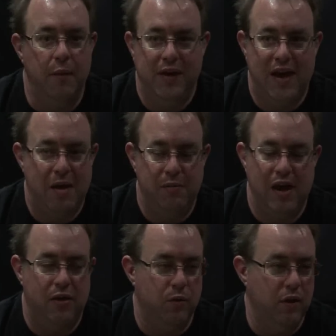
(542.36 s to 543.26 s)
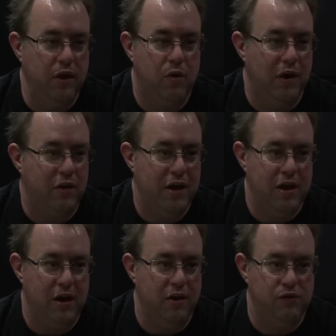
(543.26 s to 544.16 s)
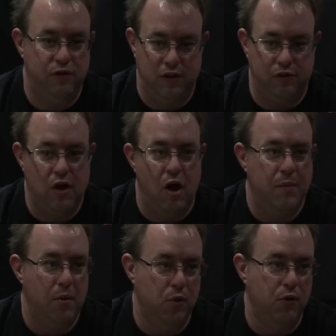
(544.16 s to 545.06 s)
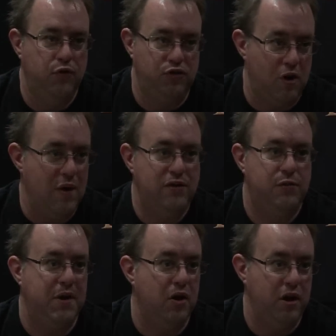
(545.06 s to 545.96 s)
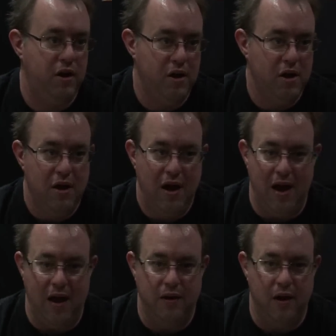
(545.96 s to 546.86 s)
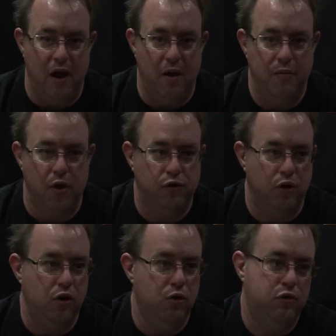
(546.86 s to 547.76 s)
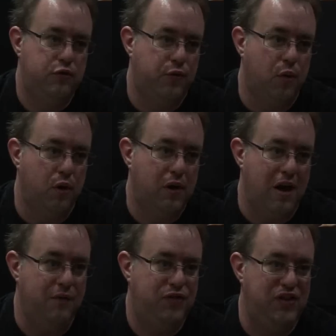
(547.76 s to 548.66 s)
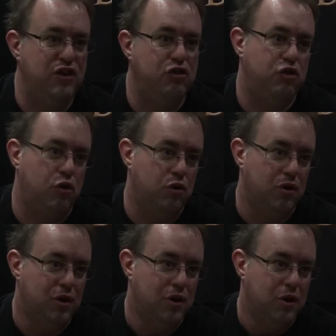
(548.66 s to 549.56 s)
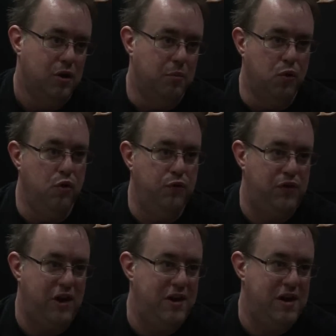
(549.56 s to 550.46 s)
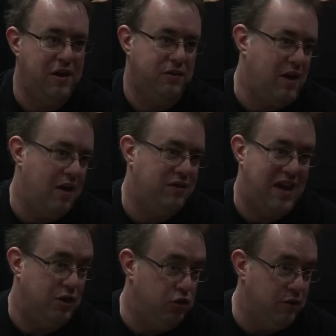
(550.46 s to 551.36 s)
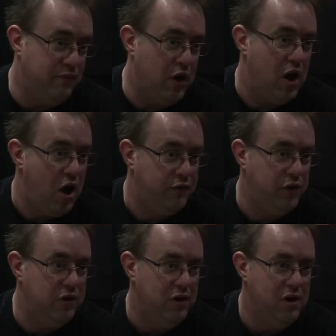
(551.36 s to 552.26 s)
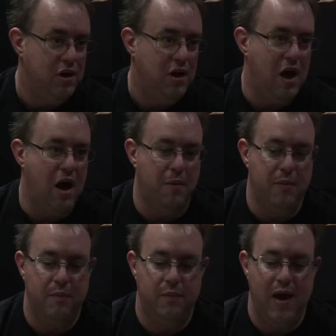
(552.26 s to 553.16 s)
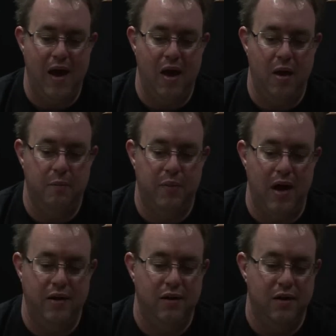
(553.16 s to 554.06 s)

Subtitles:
He came together really quickly, and it's just his combo moves generate spirit, and those are used for kind of signature moves that he does. He can't do them very often, but